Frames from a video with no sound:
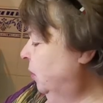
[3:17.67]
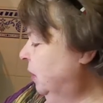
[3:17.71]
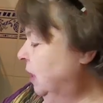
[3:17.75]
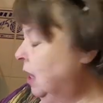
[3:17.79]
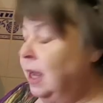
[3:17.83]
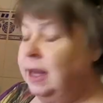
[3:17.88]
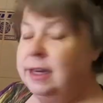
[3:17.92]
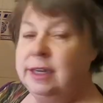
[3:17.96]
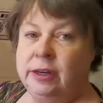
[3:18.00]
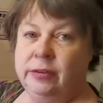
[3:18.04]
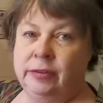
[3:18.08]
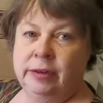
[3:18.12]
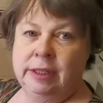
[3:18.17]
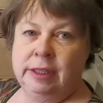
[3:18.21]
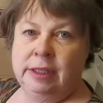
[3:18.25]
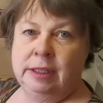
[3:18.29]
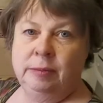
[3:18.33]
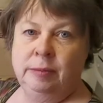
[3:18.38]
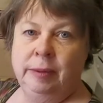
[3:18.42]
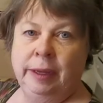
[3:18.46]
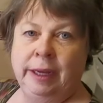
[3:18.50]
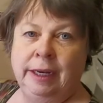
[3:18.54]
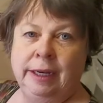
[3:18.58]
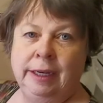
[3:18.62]
the idea
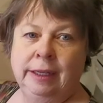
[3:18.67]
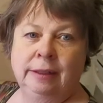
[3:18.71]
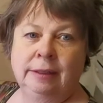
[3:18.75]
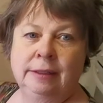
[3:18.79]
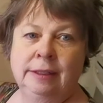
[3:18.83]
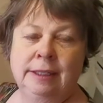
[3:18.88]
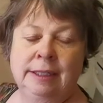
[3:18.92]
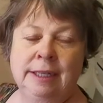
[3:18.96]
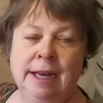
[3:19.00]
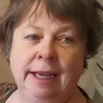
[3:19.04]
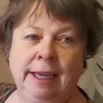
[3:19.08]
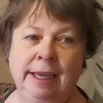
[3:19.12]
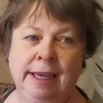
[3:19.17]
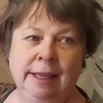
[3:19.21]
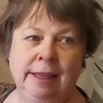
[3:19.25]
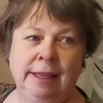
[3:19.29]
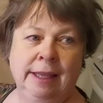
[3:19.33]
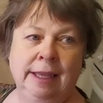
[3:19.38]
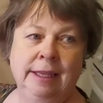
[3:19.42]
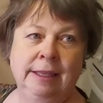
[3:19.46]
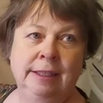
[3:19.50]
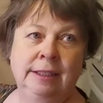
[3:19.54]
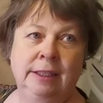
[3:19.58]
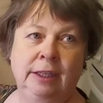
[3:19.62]
is to make little snacky
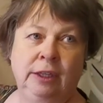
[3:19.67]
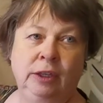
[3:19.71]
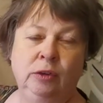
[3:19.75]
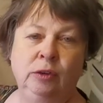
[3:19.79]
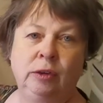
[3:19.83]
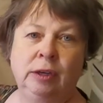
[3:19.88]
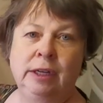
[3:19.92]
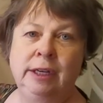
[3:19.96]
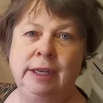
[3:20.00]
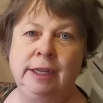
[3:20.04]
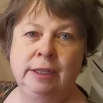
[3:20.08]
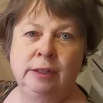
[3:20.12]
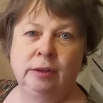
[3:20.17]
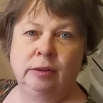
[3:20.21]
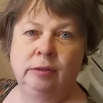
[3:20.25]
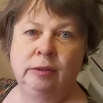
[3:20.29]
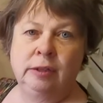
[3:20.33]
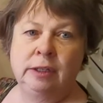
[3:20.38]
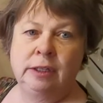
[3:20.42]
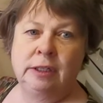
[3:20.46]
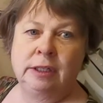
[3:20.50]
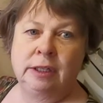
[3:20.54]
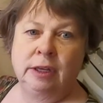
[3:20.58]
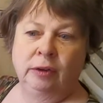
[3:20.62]
things that you can eat
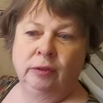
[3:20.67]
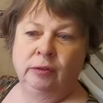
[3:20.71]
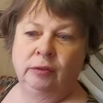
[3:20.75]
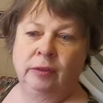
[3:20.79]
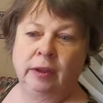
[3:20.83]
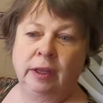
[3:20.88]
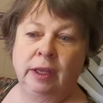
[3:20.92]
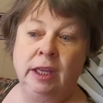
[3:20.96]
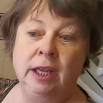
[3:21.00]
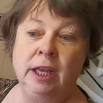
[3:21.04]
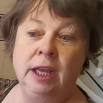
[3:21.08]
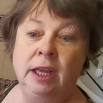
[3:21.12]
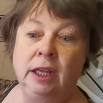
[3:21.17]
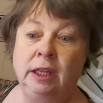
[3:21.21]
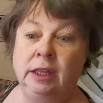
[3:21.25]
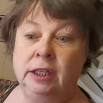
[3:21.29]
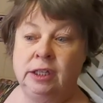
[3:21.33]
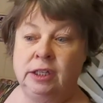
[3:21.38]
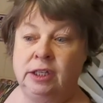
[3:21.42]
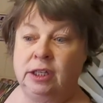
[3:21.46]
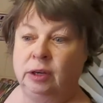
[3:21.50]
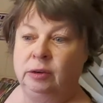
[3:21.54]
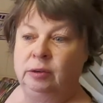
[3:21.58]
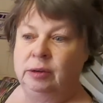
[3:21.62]
on the sofa
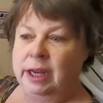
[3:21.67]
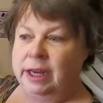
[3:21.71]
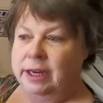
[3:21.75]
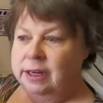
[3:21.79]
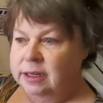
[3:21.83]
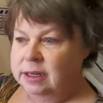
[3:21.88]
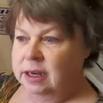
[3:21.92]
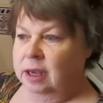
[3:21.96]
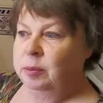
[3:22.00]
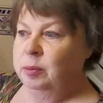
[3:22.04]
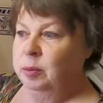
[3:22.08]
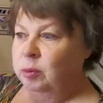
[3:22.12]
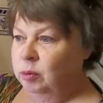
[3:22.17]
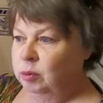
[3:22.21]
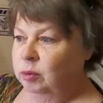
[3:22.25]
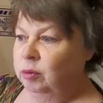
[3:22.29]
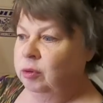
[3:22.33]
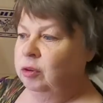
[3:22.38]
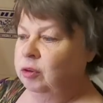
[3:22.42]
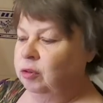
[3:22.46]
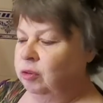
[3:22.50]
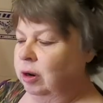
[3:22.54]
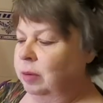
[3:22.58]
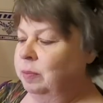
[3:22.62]
that don't end up
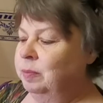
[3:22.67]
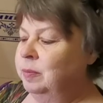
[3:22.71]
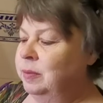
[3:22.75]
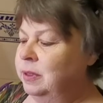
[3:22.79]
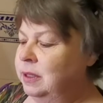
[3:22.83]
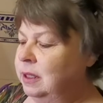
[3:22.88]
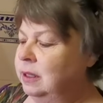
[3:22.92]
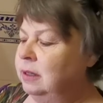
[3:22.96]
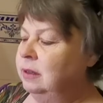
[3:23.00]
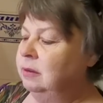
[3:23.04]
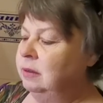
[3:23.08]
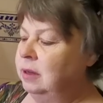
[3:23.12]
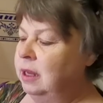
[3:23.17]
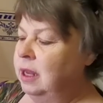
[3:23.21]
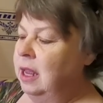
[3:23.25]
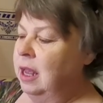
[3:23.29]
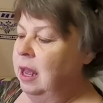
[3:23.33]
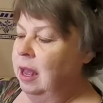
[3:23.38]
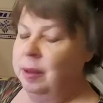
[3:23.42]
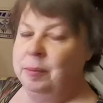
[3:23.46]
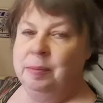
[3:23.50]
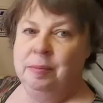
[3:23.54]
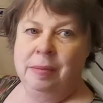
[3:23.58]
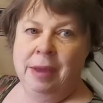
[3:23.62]
all crumbs and
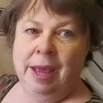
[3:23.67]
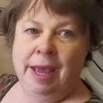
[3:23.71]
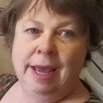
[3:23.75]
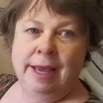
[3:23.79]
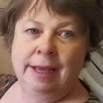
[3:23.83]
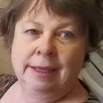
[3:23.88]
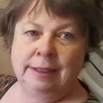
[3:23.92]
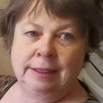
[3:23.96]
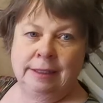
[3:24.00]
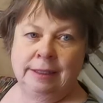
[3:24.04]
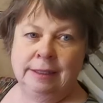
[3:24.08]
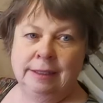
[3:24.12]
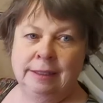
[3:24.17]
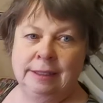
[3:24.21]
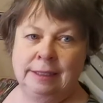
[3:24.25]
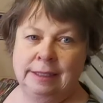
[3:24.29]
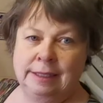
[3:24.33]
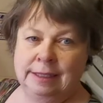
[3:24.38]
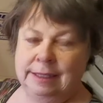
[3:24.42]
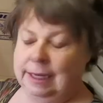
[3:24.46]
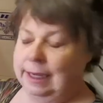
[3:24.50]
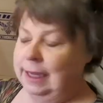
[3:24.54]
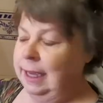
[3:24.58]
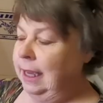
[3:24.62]
a mess and
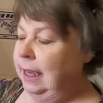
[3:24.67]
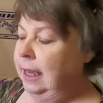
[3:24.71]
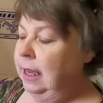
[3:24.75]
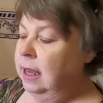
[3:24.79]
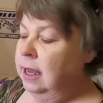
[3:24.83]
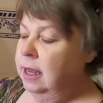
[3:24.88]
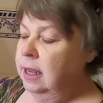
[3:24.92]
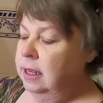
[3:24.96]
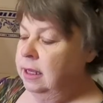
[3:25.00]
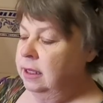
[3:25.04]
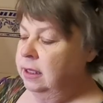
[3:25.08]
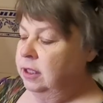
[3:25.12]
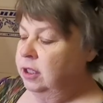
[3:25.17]
sticky.